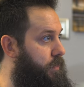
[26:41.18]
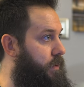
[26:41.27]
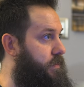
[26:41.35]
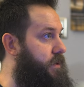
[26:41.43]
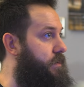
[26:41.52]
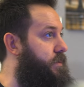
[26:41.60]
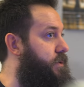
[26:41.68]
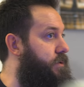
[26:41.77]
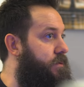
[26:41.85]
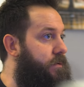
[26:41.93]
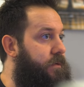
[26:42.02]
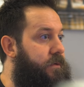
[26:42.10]
bumped up
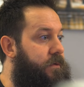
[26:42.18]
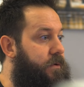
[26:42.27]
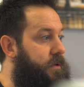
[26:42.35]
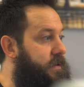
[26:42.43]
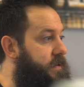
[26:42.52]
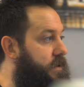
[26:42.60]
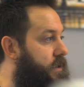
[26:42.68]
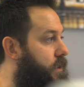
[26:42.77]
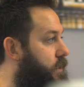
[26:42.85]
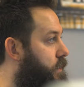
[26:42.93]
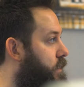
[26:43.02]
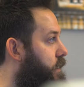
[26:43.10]
to
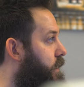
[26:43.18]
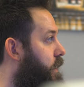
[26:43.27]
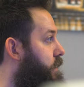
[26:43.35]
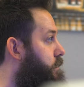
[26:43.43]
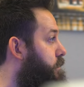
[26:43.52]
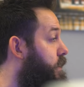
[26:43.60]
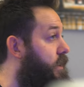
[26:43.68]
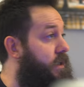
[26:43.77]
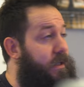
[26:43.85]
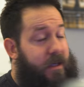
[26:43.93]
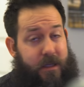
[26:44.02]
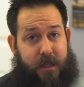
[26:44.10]
3600. I'm
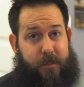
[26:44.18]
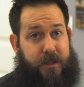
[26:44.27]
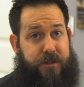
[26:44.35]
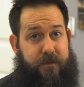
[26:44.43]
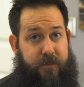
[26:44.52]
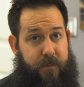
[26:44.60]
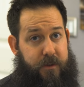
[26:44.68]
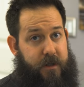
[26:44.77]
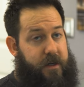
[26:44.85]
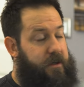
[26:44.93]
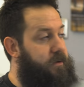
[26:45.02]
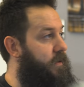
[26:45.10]
not, I'm actually unfamiliar
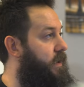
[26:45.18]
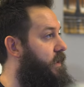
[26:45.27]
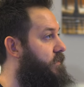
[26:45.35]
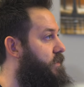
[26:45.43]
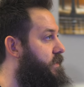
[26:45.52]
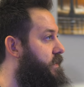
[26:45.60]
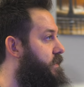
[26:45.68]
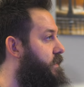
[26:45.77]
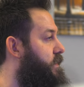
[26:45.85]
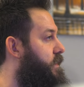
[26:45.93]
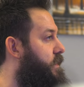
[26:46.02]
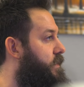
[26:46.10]
how to do that. I haven't looked at
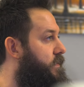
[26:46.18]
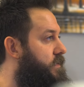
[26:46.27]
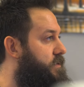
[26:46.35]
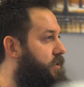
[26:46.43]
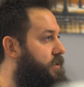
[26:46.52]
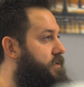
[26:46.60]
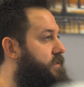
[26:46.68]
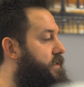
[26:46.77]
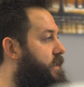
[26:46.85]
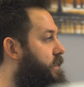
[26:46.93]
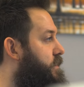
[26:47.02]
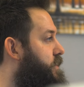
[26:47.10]
the uh, instructions
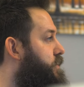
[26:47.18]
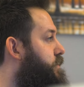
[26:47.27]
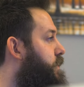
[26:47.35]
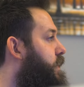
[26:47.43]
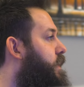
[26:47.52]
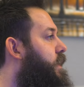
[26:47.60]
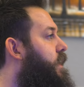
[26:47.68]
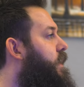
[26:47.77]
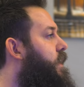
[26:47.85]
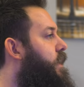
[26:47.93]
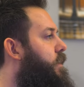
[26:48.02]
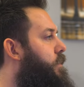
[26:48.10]
on how to tune
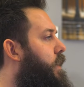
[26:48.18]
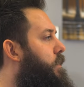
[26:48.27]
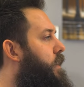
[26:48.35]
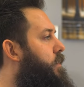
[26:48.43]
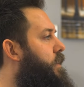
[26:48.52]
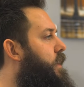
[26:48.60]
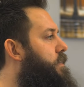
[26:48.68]
my memory